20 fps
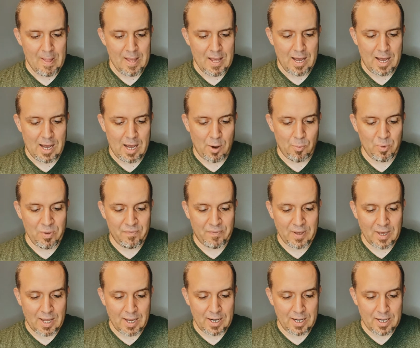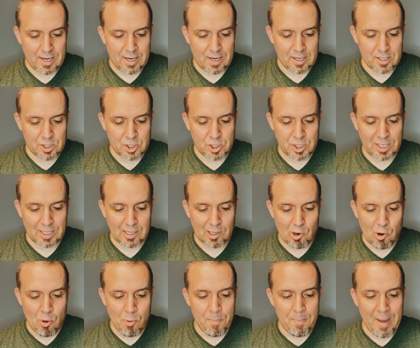Uh, we've got uh, Sheila
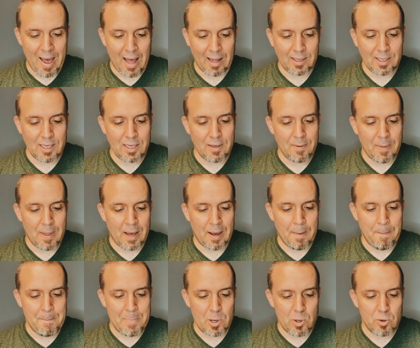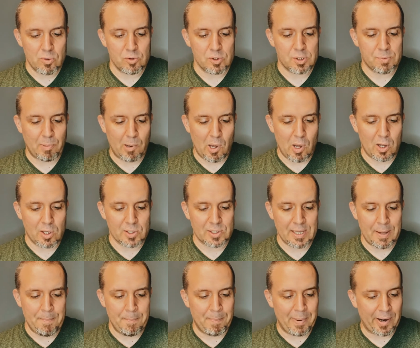O'Malley, uh, Bones, Balls,
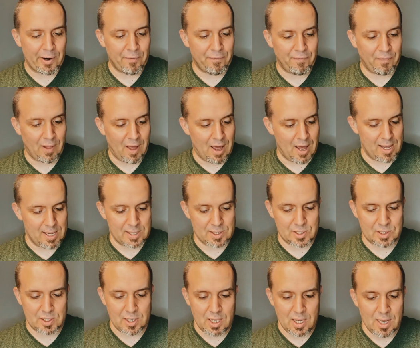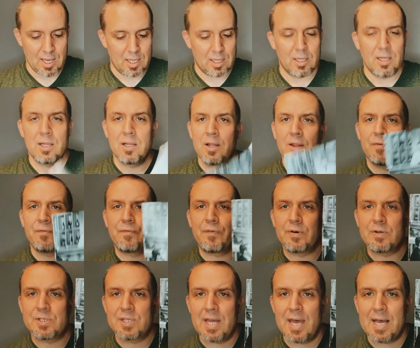and Butterflies.
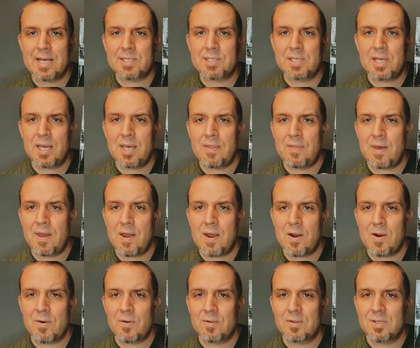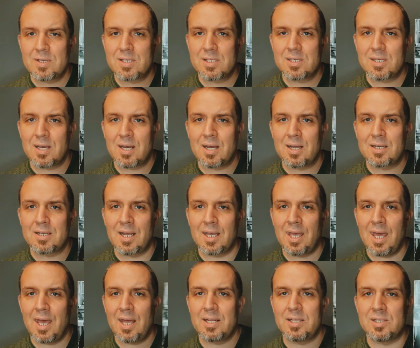First essay there. So,
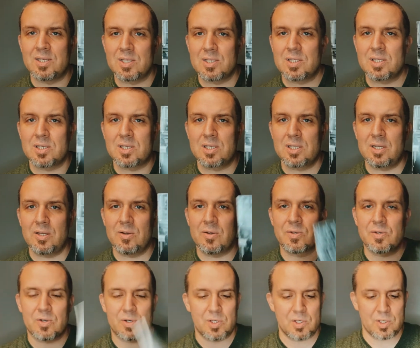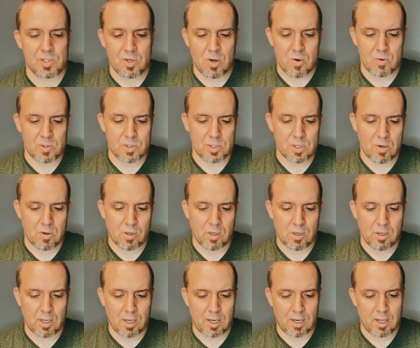again, just the stills are so, so
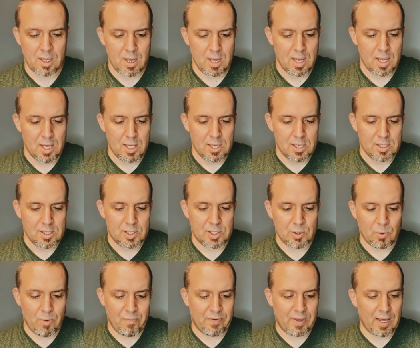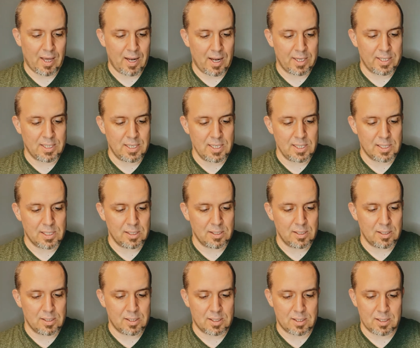good. So we've got a
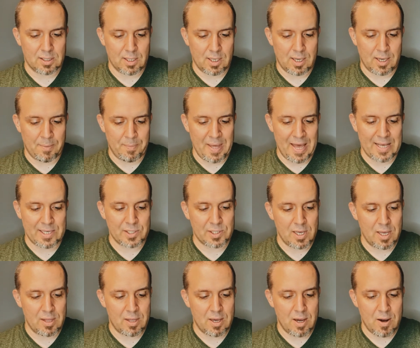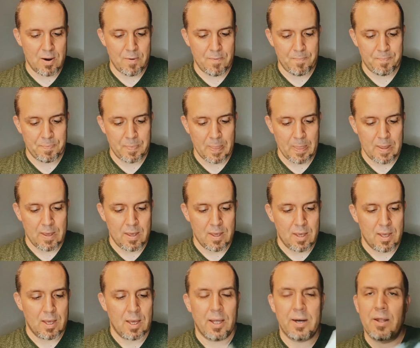decent um, essay there,
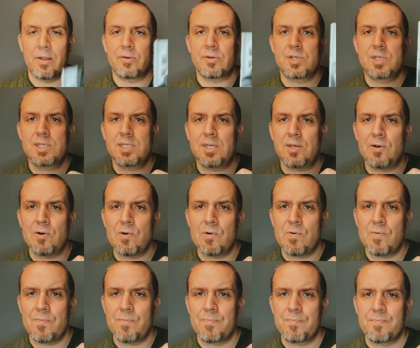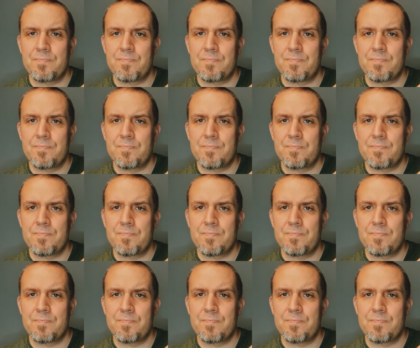another still.